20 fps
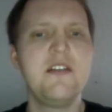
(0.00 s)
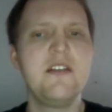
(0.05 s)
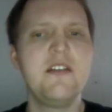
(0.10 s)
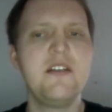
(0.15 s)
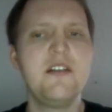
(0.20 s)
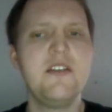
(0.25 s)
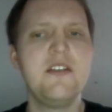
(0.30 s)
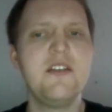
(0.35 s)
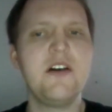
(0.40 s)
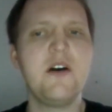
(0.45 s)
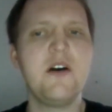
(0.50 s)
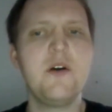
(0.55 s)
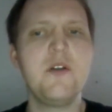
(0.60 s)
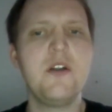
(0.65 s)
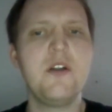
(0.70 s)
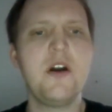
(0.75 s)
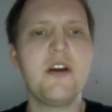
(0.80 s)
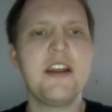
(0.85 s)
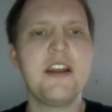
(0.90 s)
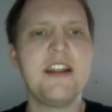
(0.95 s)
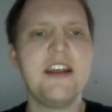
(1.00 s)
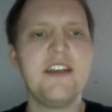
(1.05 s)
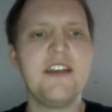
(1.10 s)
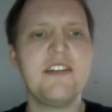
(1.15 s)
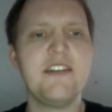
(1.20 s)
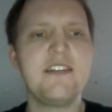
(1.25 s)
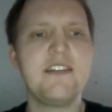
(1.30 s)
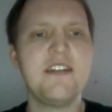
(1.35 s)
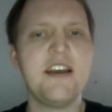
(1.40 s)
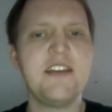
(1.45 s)
the whole login
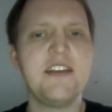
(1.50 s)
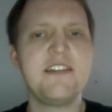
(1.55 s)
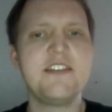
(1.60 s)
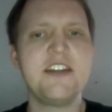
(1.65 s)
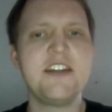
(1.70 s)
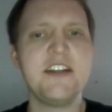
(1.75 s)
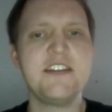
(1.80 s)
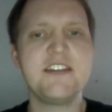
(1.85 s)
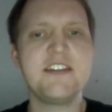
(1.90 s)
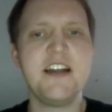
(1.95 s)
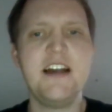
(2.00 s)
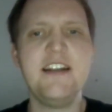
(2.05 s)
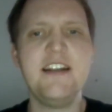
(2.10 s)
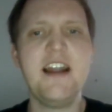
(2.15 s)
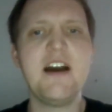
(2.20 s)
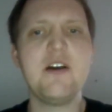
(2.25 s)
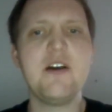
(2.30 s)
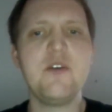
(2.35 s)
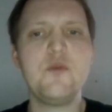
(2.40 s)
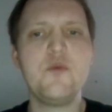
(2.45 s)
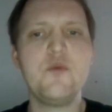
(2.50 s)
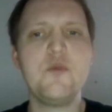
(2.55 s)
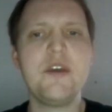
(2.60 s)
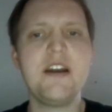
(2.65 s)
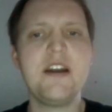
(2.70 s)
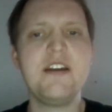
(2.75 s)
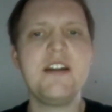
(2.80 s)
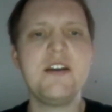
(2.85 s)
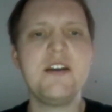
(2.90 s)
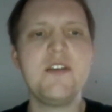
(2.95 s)
has changed. And now we
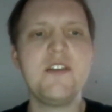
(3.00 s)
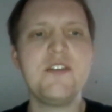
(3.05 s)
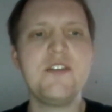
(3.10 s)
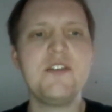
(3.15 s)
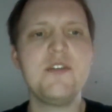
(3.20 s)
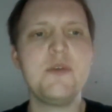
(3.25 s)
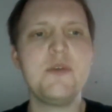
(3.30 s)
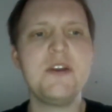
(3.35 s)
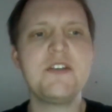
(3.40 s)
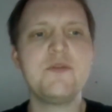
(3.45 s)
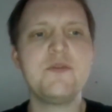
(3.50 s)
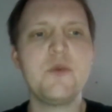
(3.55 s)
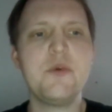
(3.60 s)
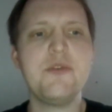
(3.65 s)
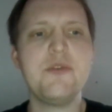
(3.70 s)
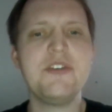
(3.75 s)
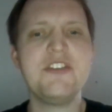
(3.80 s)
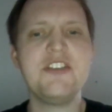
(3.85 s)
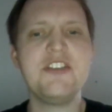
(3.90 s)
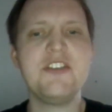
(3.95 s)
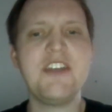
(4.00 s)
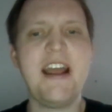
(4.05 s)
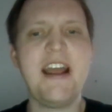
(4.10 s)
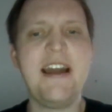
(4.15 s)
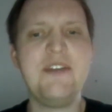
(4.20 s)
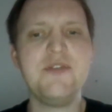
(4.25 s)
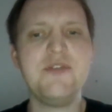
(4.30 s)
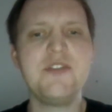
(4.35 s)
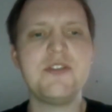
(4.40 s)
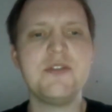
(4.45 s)
are now in the situation where we just
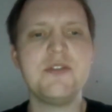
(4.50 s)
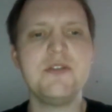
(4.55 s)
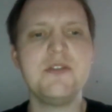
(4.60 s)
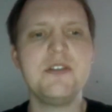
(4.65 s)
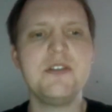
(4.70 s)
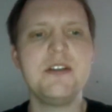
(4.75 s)
have to